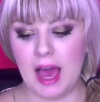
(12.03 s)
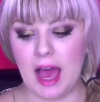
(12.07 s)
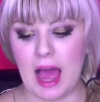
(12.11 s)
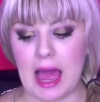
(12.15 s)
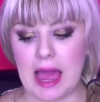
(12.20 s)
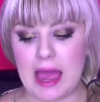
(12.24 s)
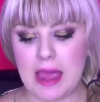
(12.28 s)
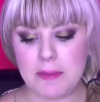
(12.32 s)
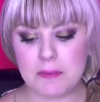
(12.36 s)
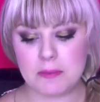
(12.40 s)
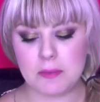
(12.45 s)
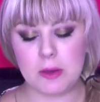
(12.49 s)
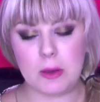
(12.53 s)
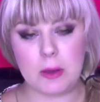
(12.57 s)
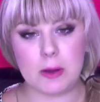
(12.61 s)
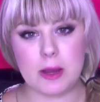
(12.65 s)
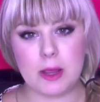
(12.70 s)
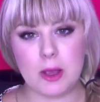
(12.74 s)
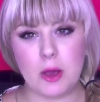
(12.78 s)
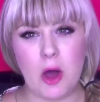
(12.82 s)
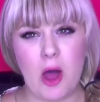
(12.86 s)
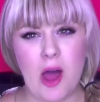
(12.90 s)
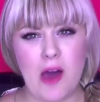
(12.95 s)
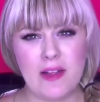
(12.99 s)
I'm going
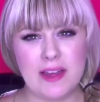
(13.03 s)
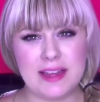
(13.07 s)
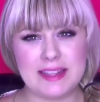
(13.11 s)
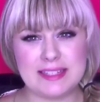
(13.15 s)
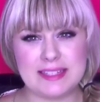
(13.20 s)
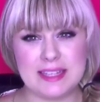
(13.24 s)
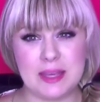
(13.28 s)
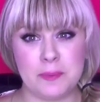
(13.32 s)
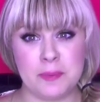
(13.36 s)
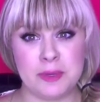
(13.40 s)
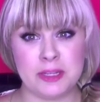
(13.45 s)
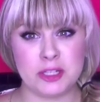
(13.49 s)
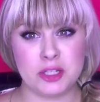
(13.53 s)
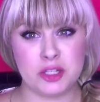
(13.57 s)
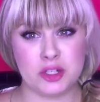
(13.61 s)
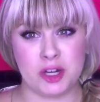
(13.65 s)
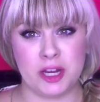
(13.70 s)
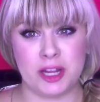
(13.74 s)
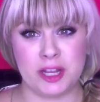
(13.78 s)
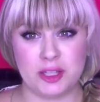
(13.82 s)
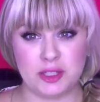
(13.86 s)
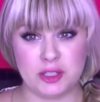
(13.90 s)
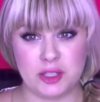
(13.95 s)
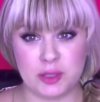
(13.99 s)
to call it Tip and
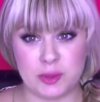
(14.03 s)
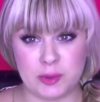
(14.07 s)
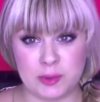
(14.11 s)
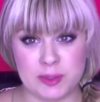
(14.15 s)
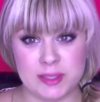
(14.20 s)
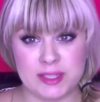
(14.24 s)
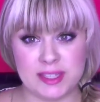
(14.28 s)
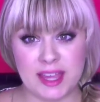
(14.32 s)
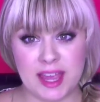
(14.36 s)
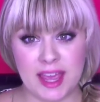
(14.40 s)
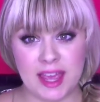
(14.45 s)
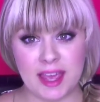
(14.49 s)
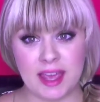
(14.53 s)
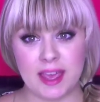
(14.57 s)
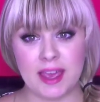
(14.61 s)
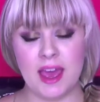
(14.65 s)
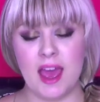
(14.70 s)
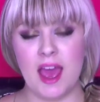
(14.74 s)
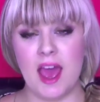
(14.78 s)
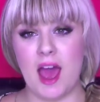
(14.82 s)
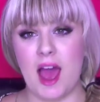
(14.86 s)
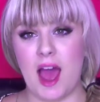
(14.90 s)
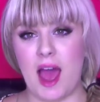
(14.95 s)
Trick Tuesday.